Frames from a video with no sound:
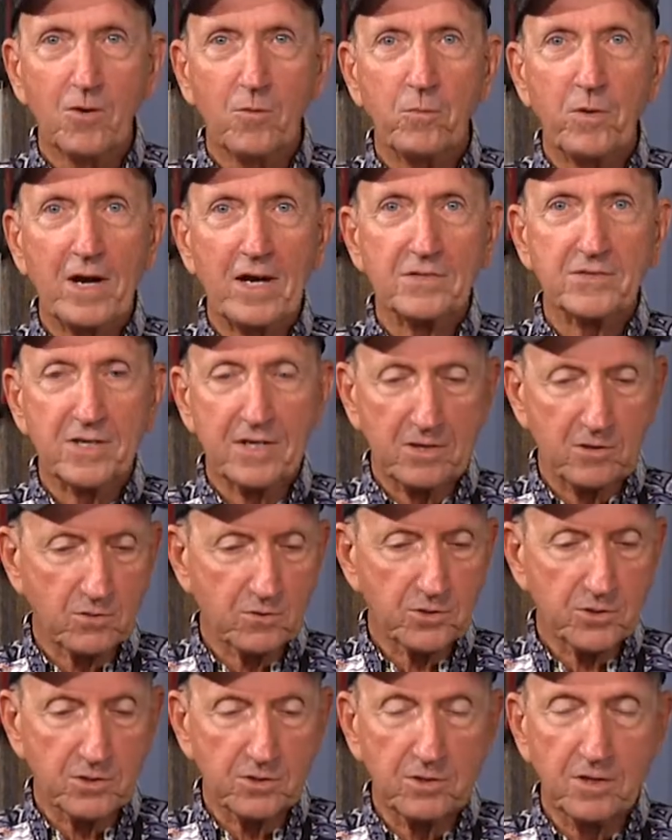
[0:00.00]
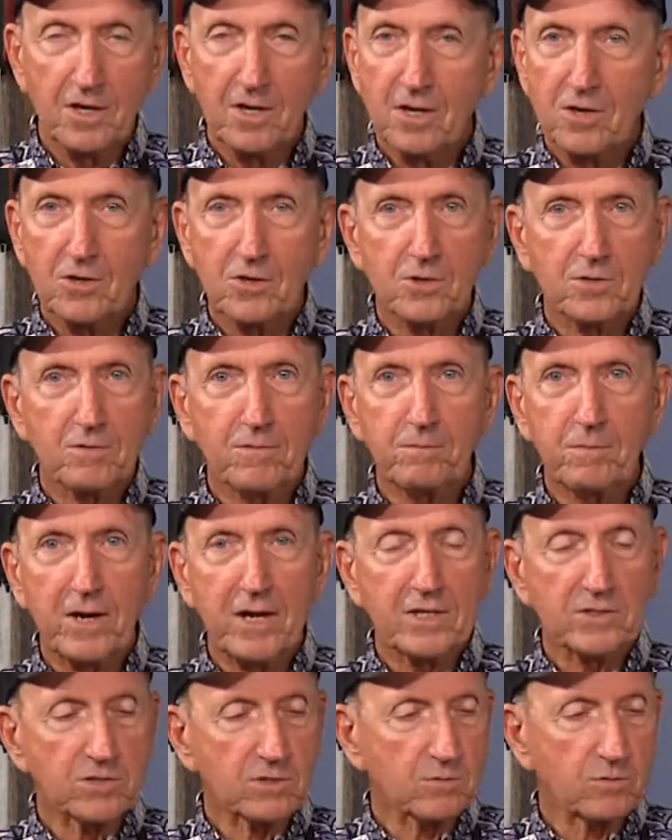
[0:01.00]
Pass that on to you. You're
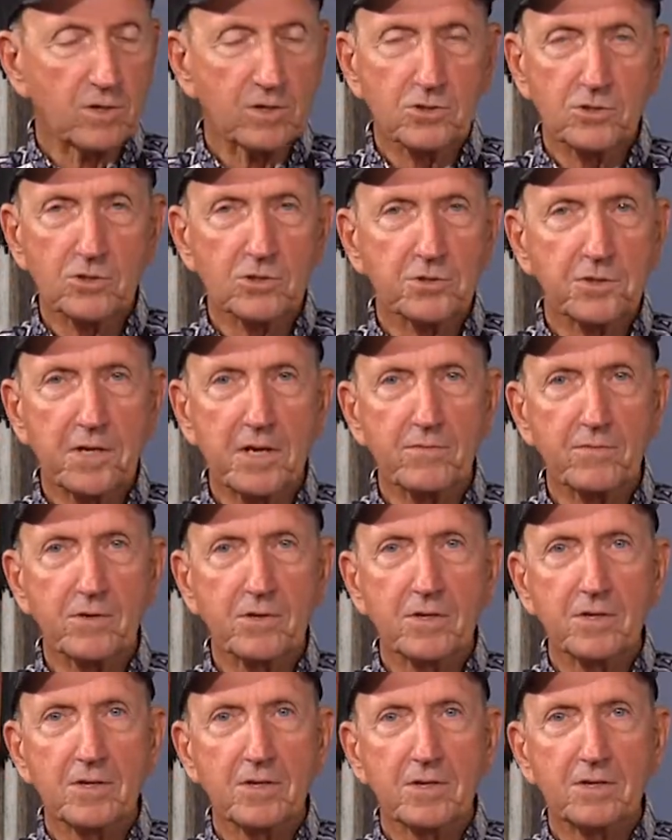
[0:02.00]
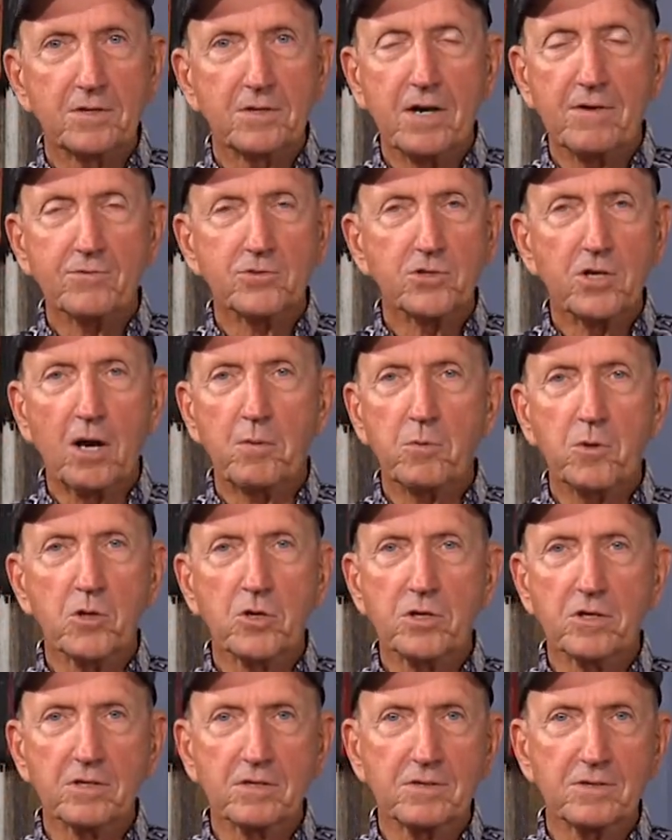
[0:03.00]
amazing. Well, you just never, you never stop
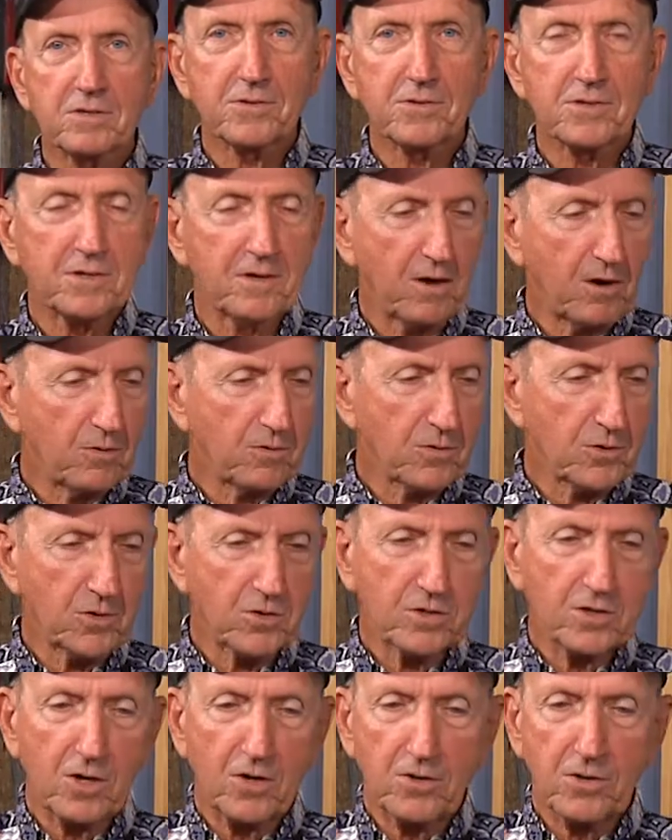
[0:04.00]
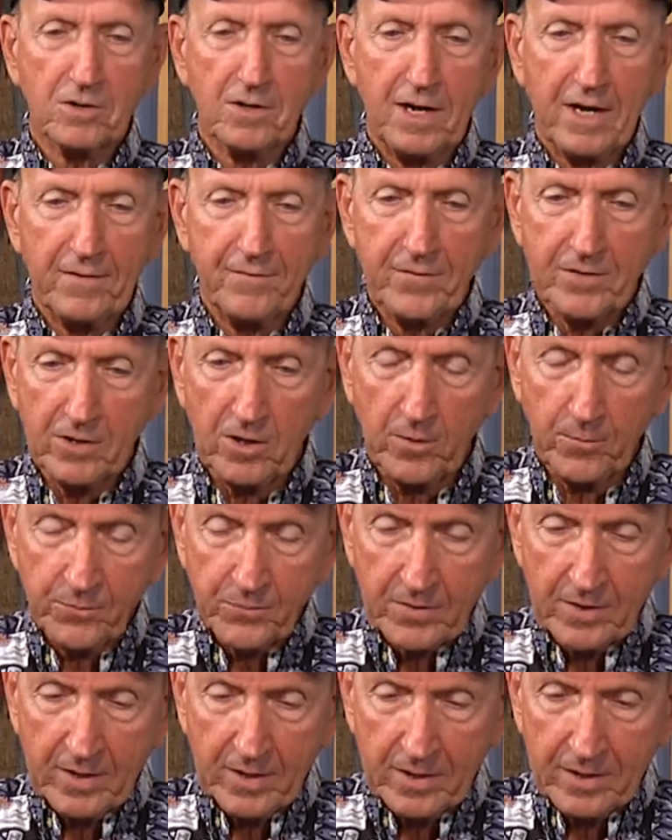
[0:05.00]
learning. can uh, learn all your life and all.
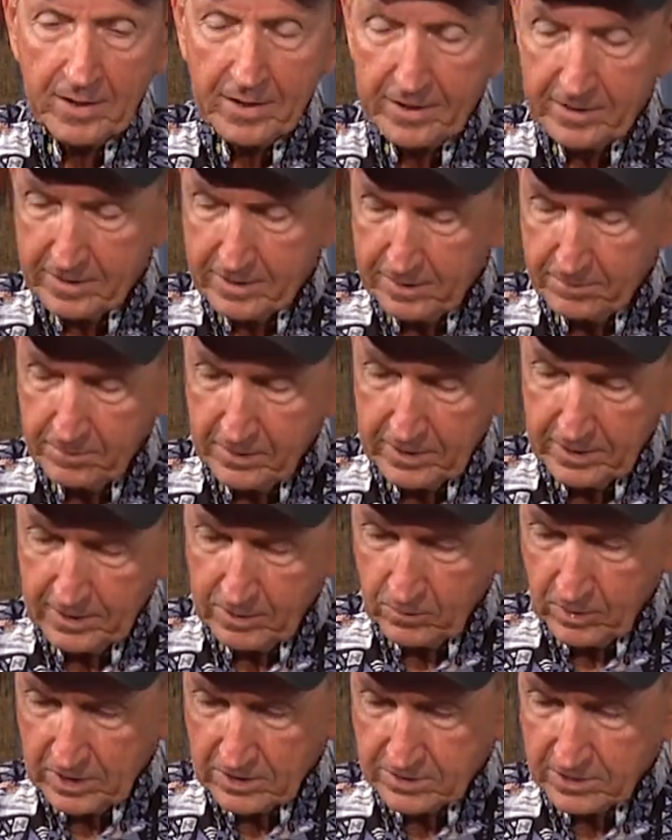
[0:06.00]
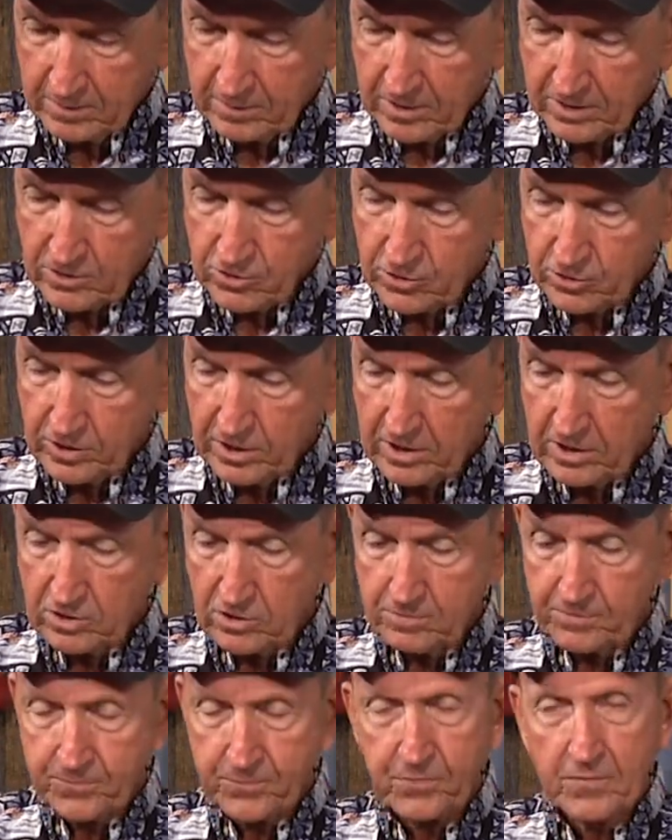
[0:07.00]
And uh, but anyway, I was talking about
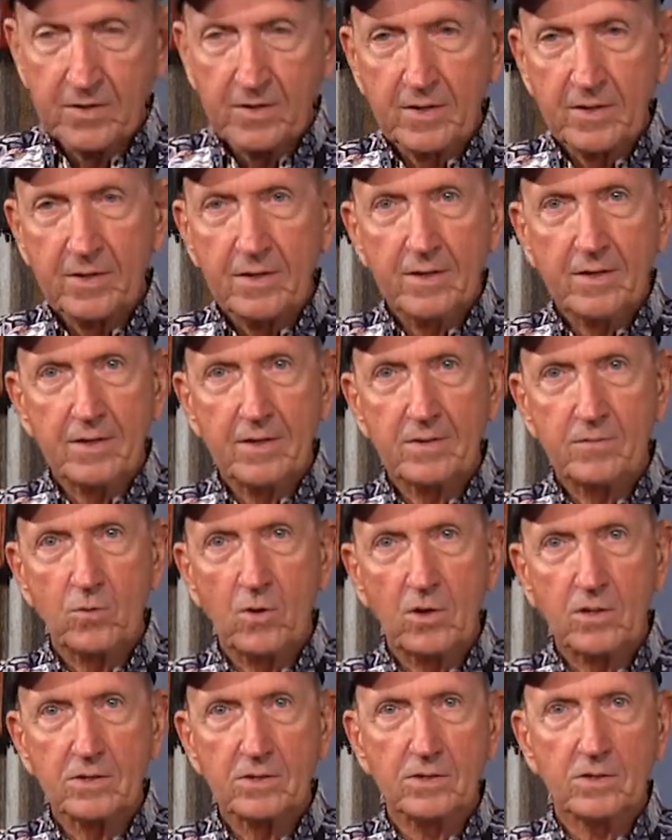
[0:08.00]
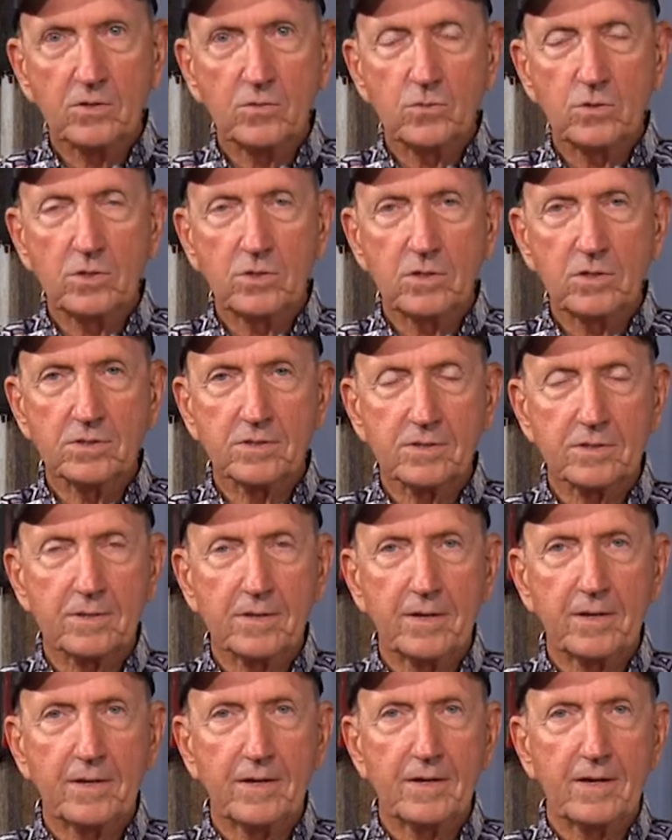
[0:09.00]
trees. And walking in the woods, and
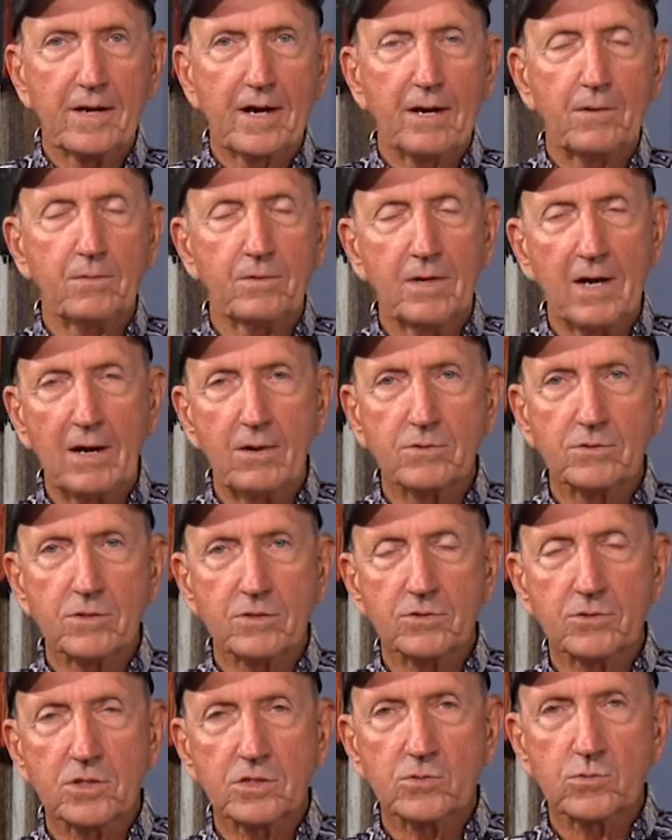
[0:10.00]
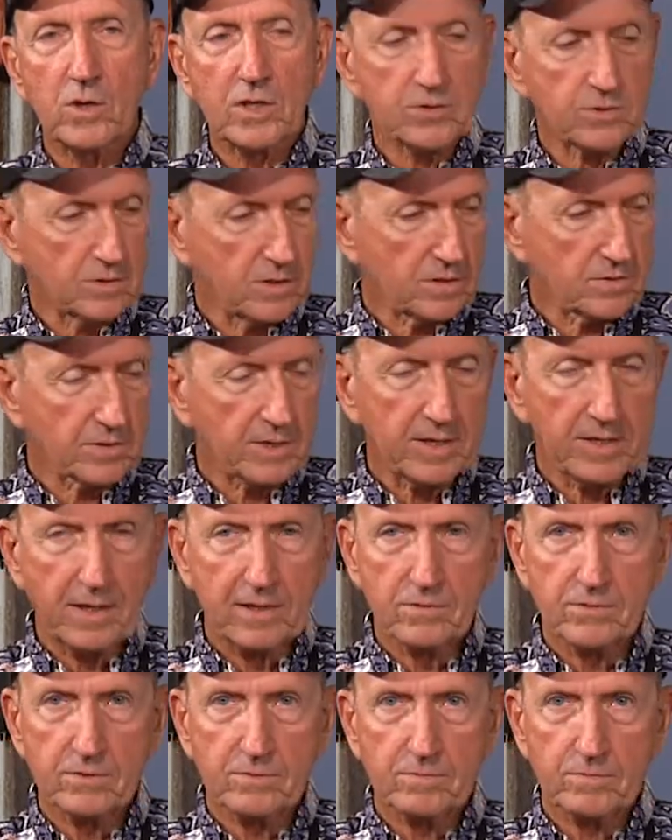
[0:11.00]
I, I was in a situation the other day.
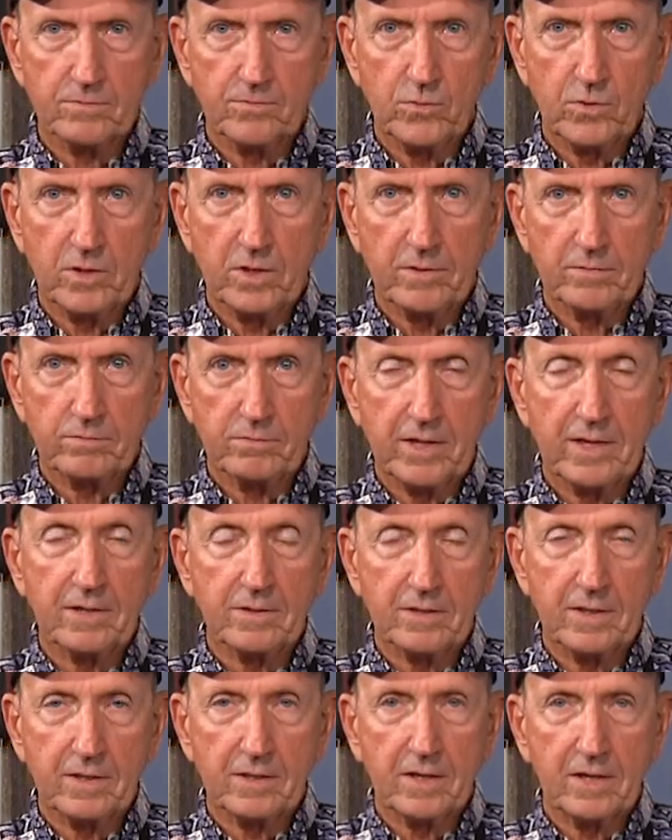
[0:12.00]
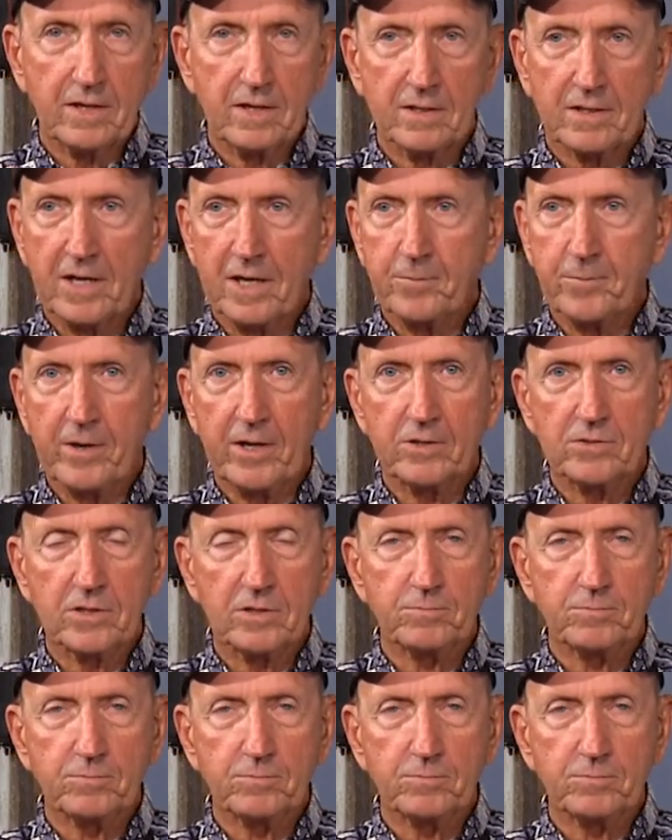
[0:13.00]
I was uh, down at, at our Cape House.